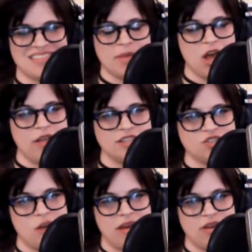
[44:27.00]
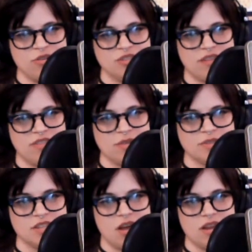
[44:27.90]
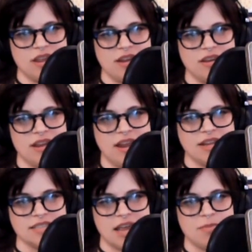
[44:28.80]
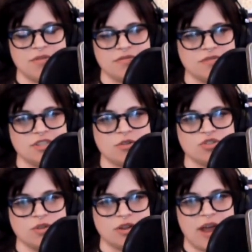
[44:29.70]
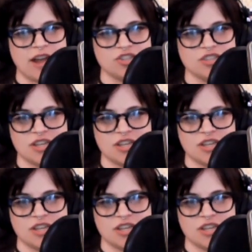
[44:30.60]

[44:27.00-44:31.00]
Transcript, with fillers: I'm a college uh, dropout who definitely was not in any type of social interactions in